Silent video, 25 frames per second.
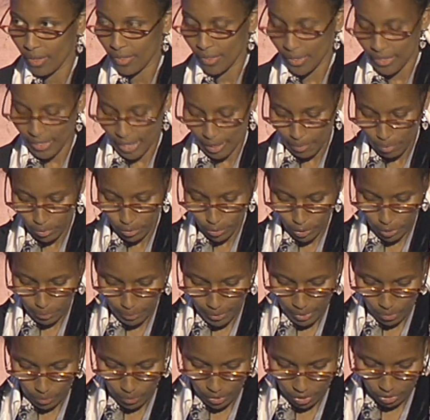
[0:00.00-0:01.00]
The
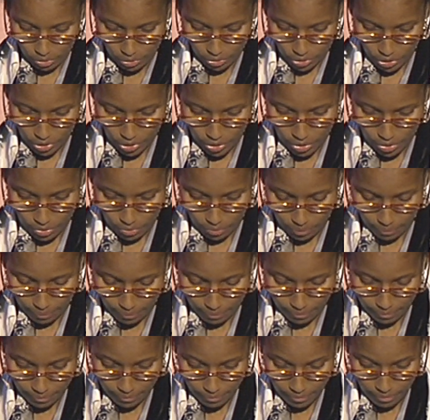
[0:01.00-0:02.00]
doublespeak will continue.
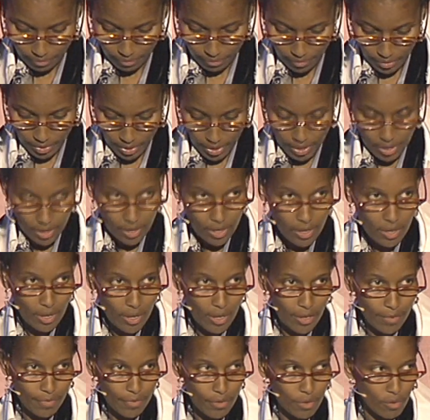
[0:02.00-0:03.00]

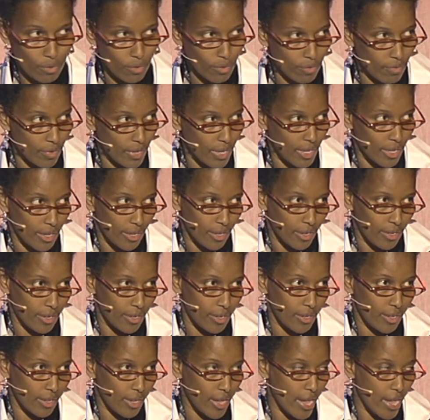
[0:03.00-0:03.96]
If you read